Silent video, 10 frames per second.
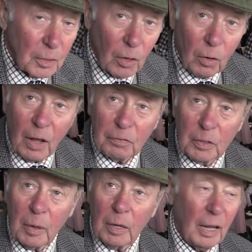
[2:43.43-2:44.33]
They all have
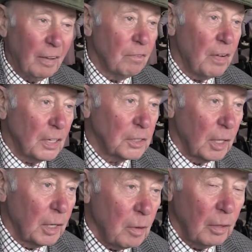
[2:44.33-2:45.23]
to be
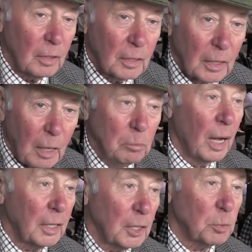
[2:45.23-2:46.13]
invested in and
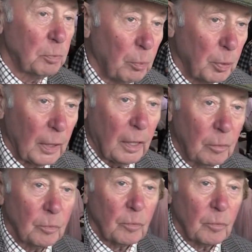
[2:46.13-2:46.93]
managed properly.